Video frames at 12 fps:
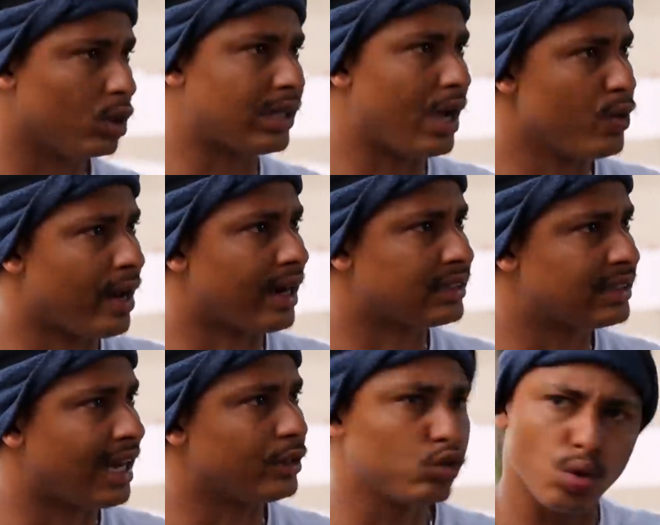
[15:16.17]
daughter, you
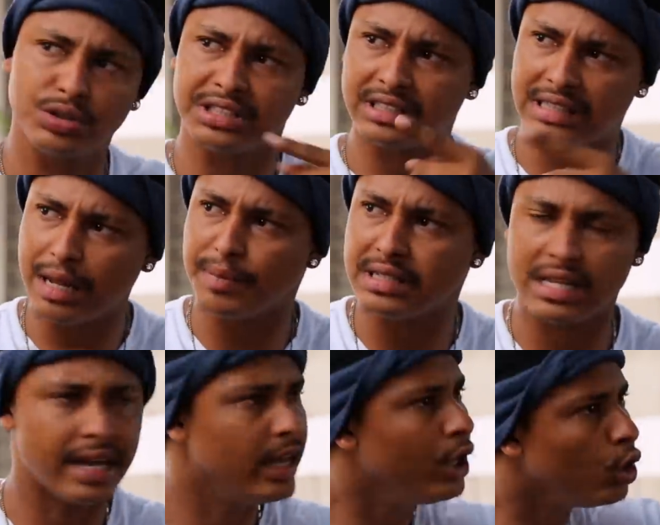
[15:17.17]
understand? So she's tell me
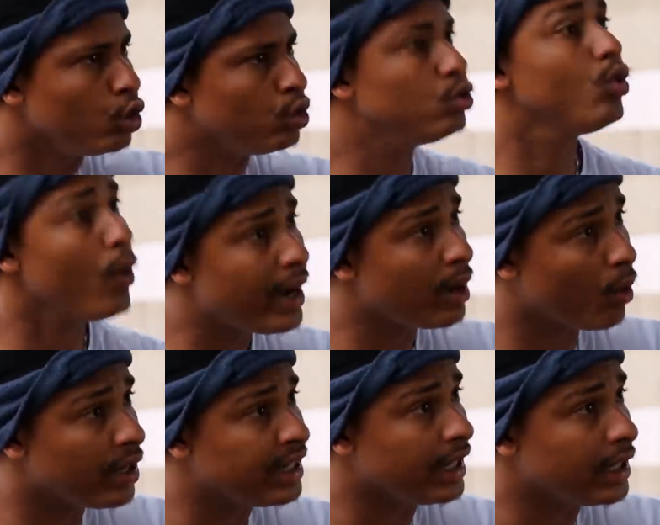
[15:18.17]
say, you know where the
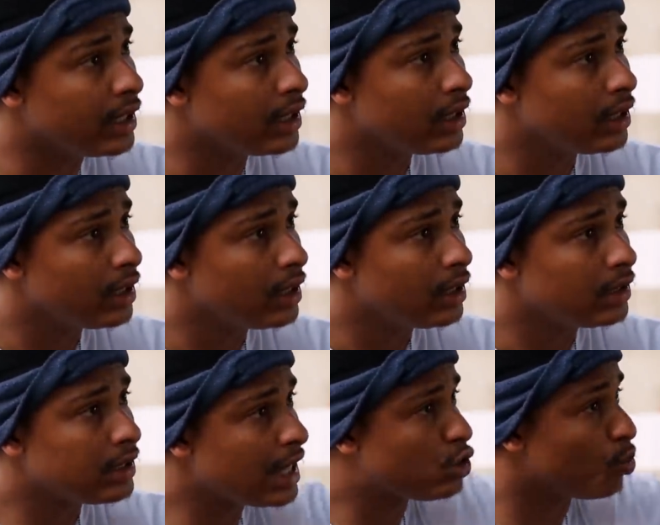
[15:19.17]
money dey?
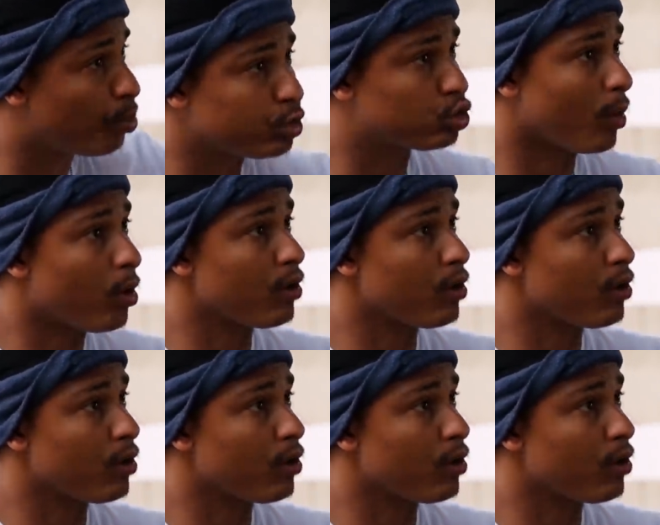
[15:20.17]
She said she put some